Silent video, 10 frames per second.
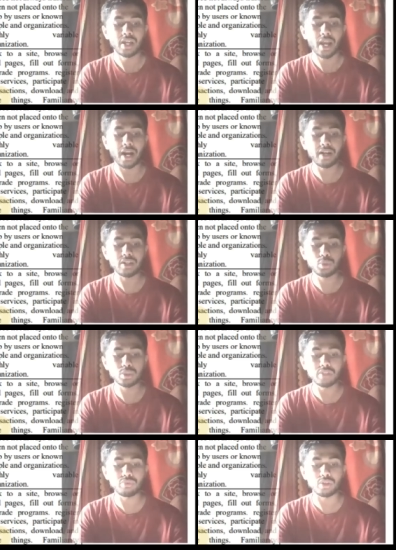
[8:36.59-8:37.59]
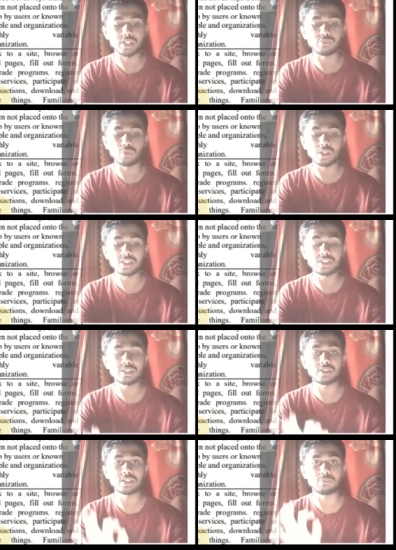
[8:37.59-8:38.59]
and user focus focus
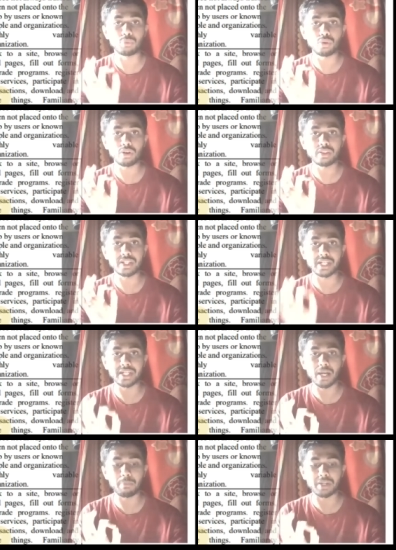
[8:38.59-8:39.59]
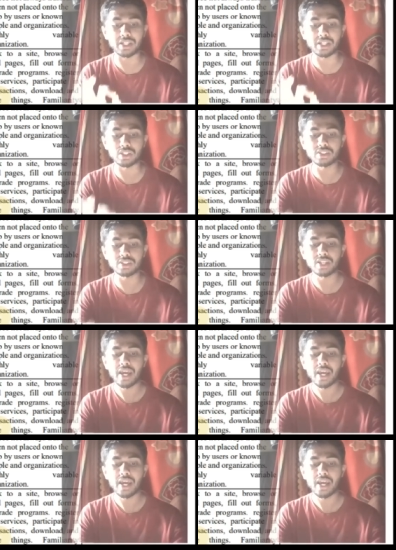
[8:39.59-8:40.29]
is, is more on the data applications